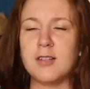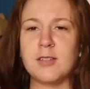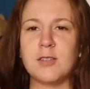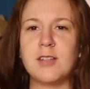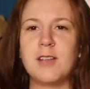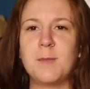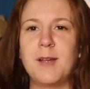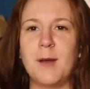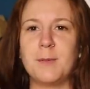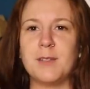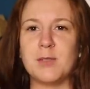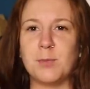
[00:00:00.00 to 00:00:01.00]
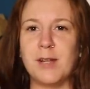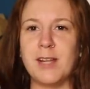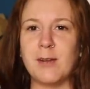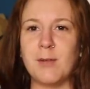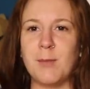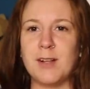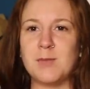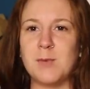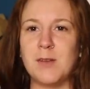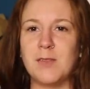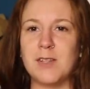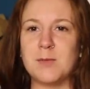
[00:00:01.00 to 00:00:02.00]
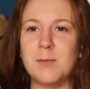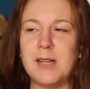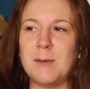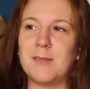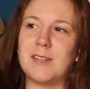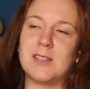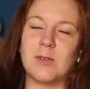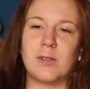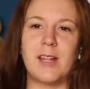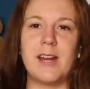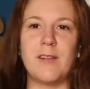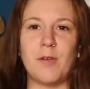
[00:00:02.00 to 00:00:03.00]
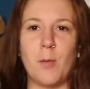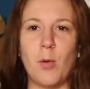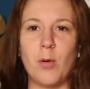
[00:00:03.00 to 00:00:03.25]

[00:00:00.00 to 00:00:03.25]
Also, seeing me up in this blanket reminds me of this meme of this old lady from